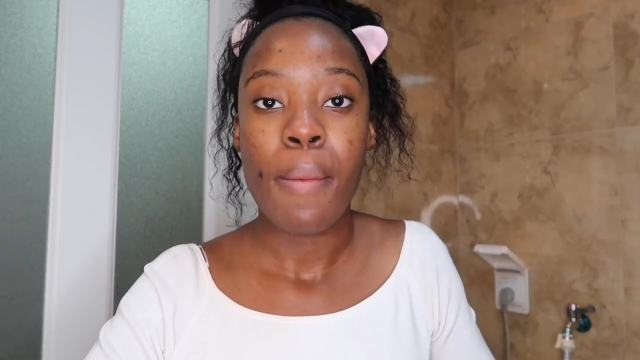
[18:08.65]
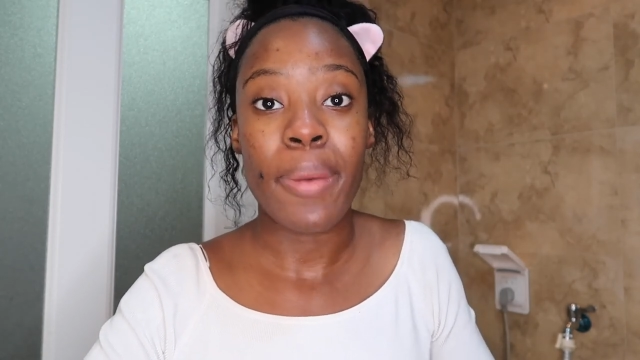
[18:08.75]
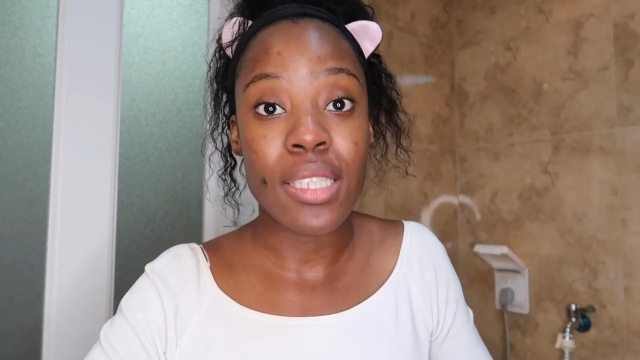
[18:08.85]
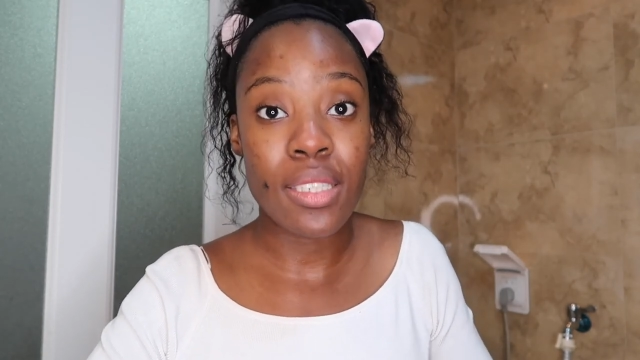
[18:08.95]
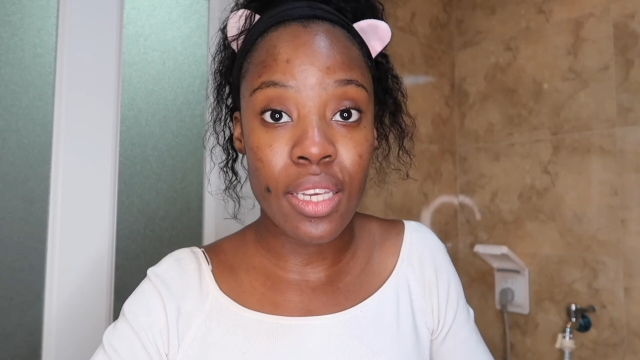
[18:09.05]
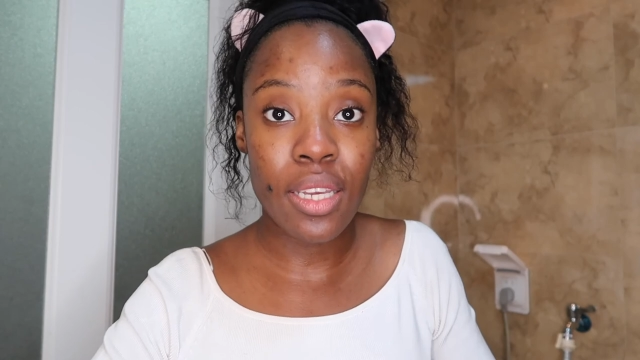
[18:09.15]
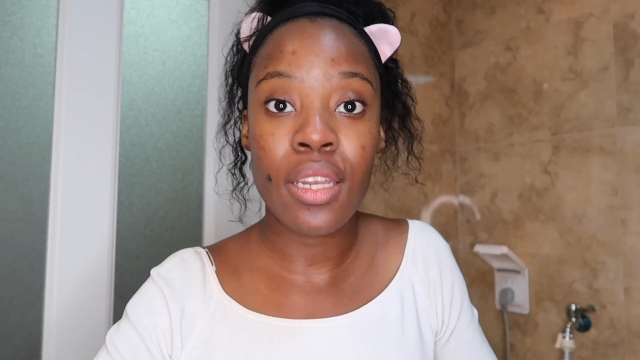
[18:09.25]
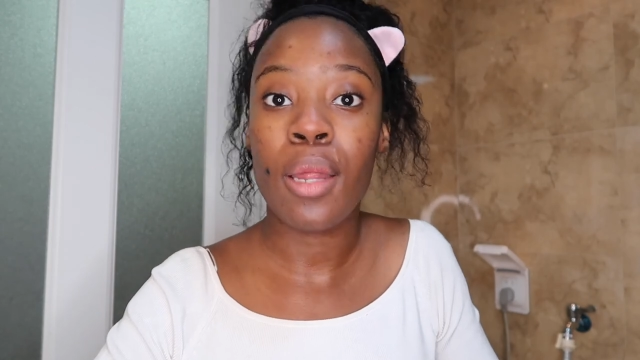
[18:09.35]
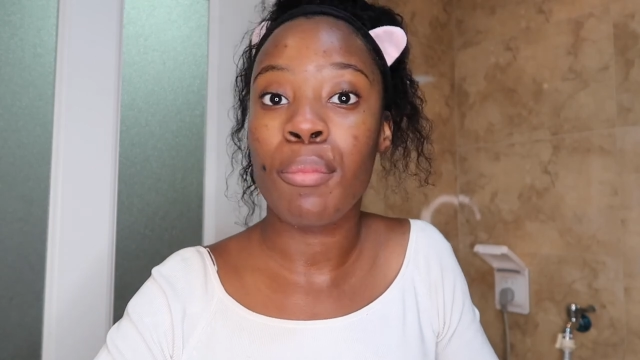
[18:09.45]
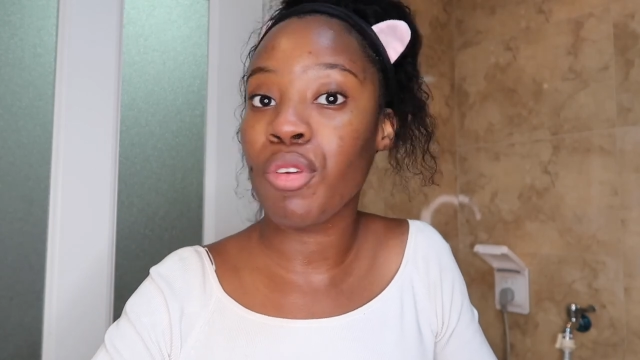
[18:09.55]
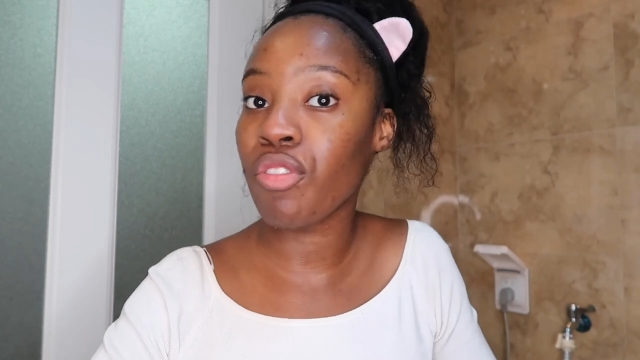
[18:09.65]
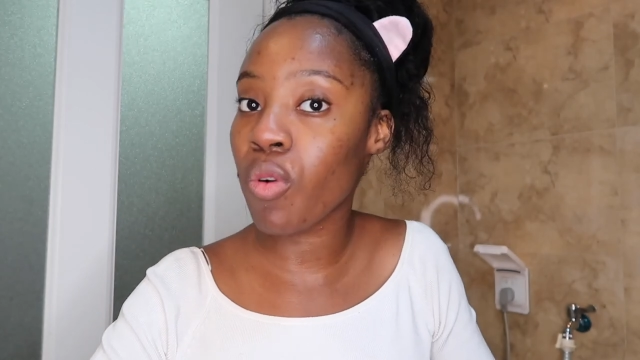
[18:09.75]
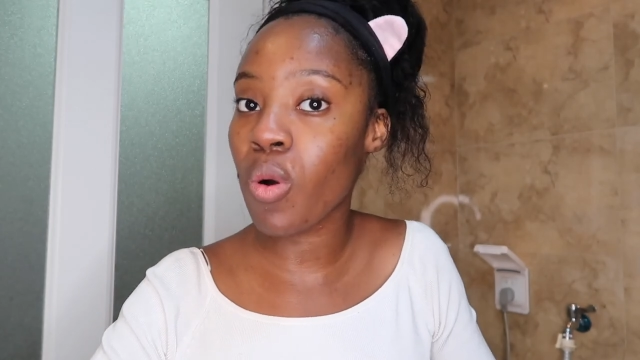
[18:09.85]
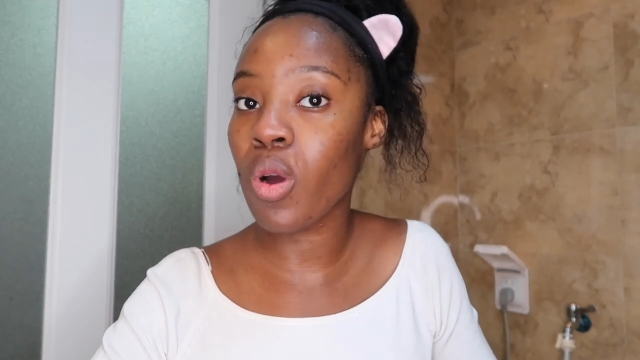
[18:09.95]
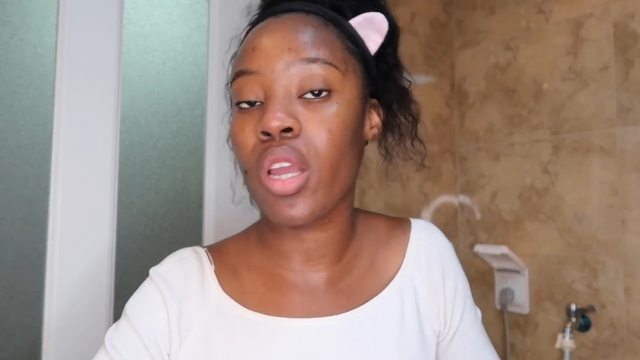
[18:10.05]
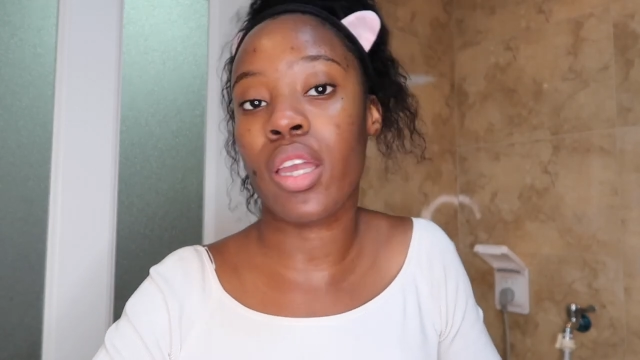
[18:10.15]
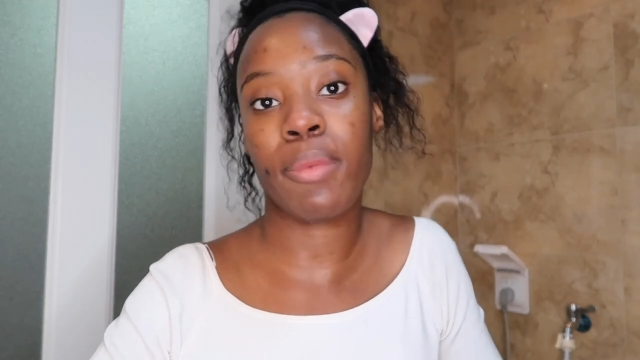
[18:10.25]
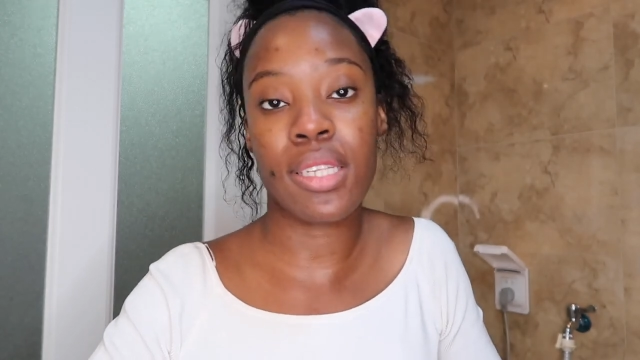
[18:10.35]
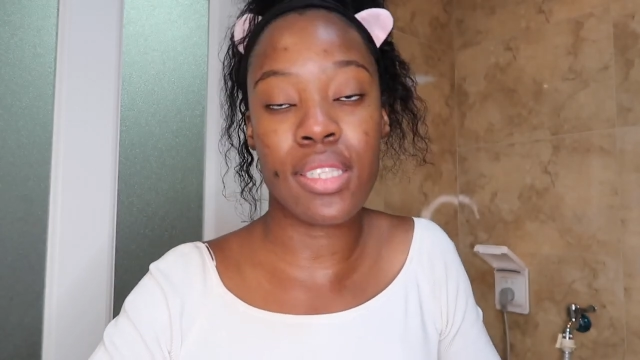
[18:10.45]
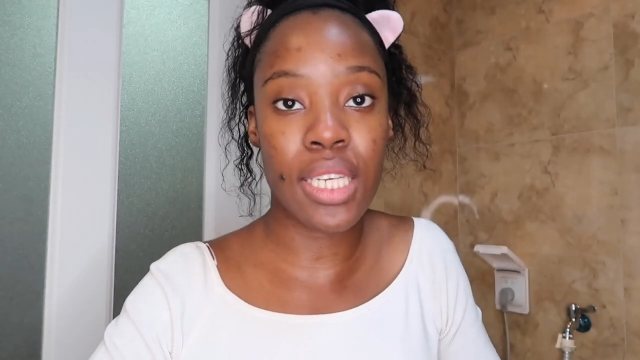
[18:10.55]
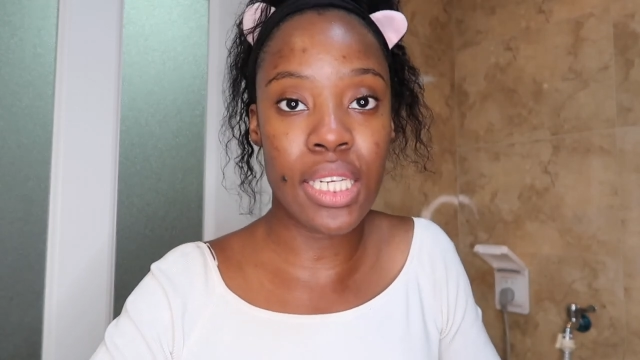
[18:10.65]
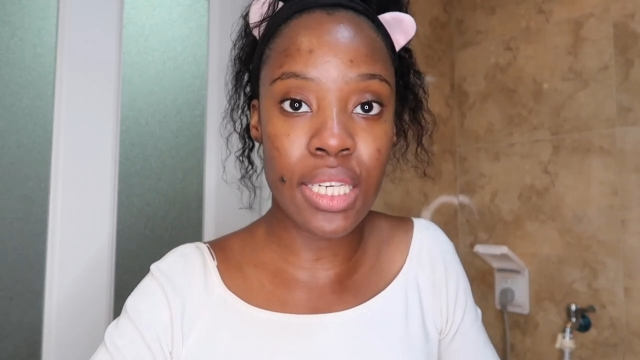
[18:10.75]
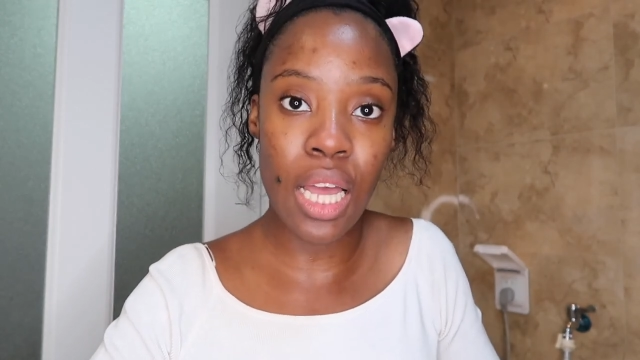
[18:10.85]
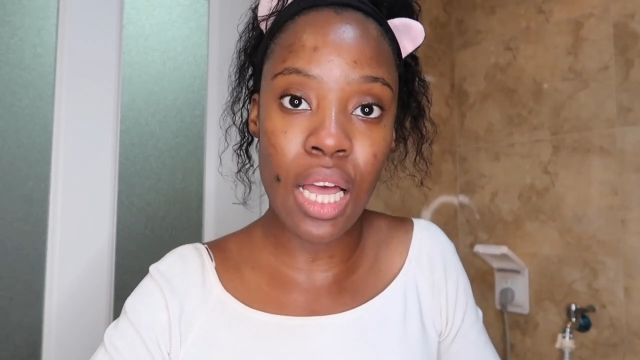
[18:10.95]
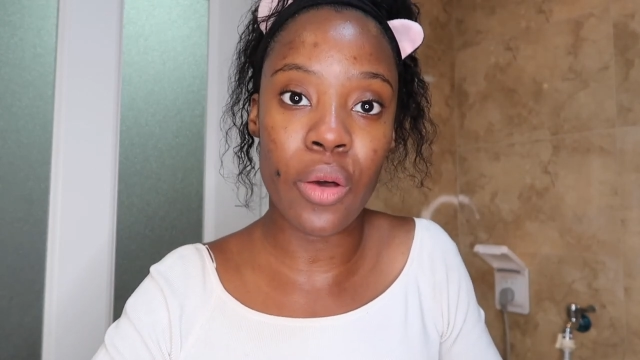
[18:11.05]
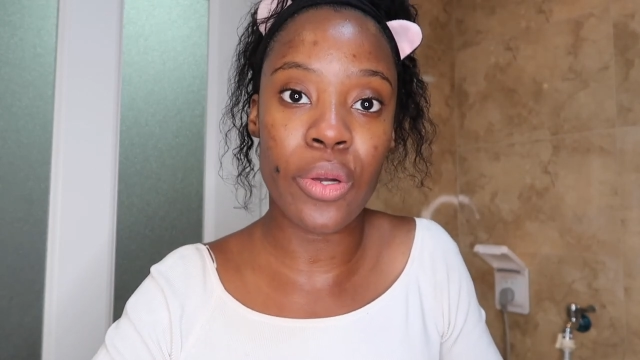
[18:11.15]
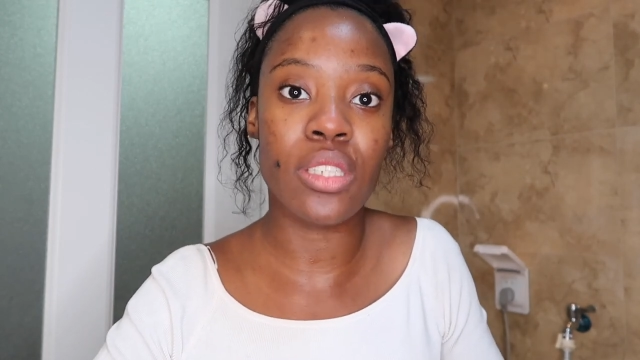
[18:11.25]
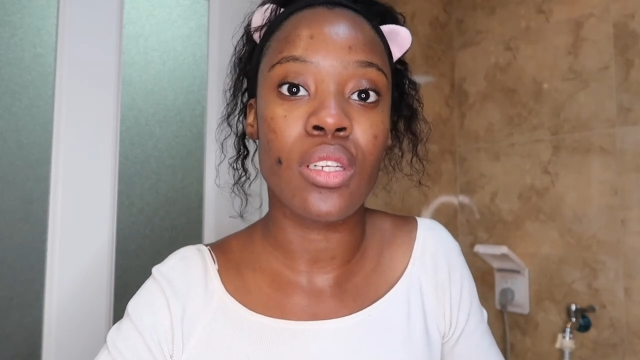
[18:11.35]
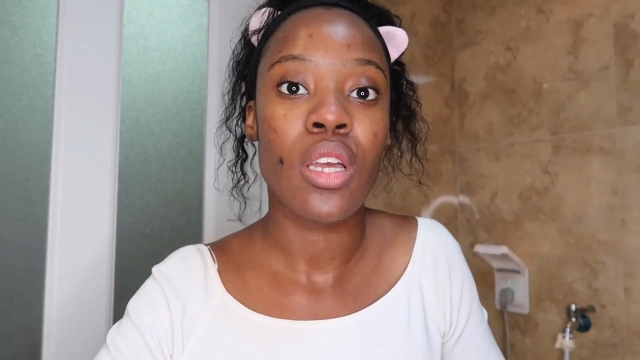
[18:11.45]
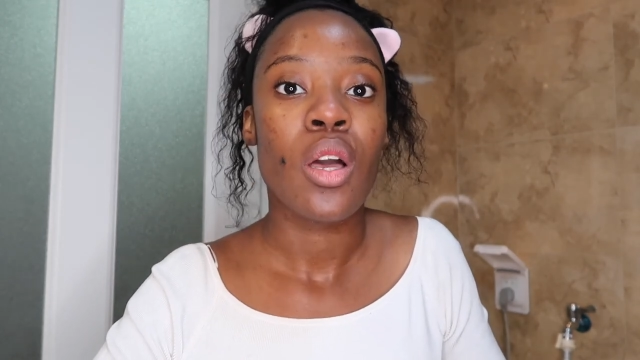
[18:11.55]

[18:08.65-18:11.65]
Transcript: my skin before and my skin now and